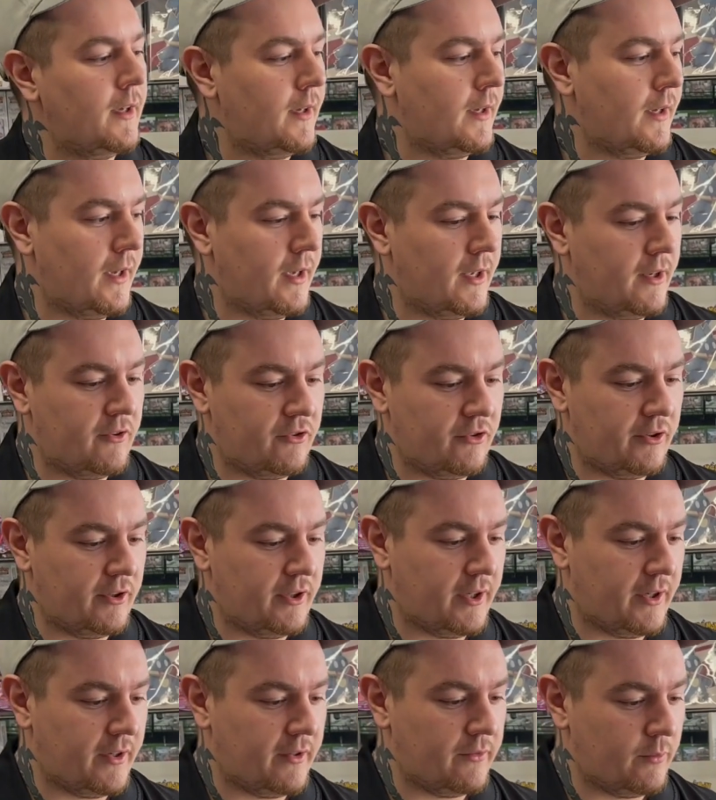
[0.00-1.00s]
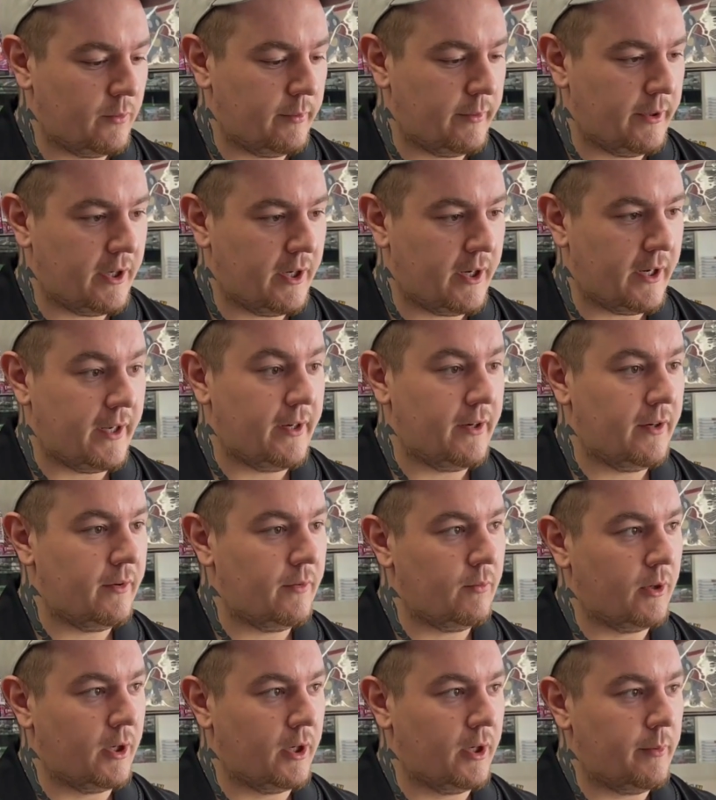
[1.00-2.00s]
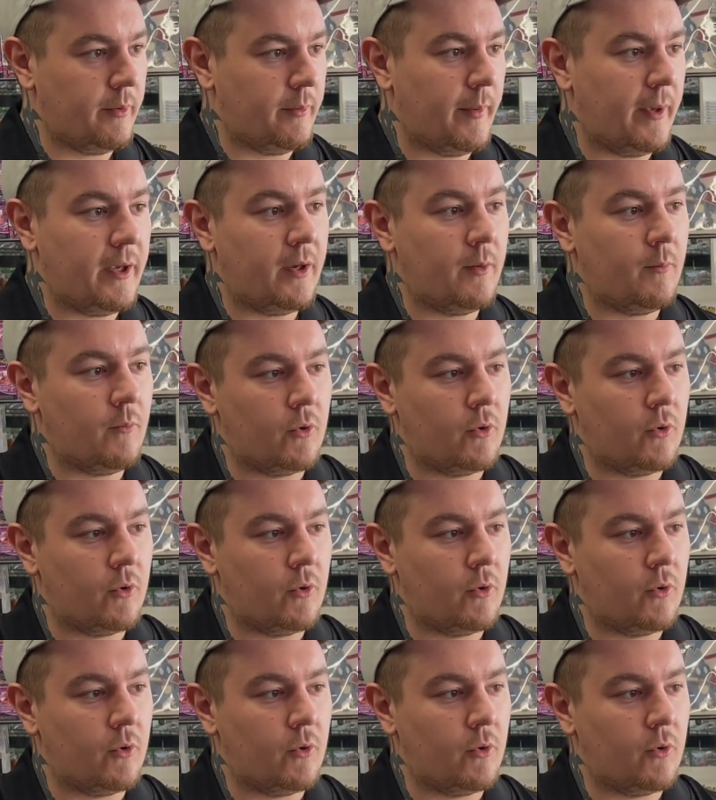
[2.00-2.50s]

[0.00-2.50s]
and show you guys what we got. We're gonna be making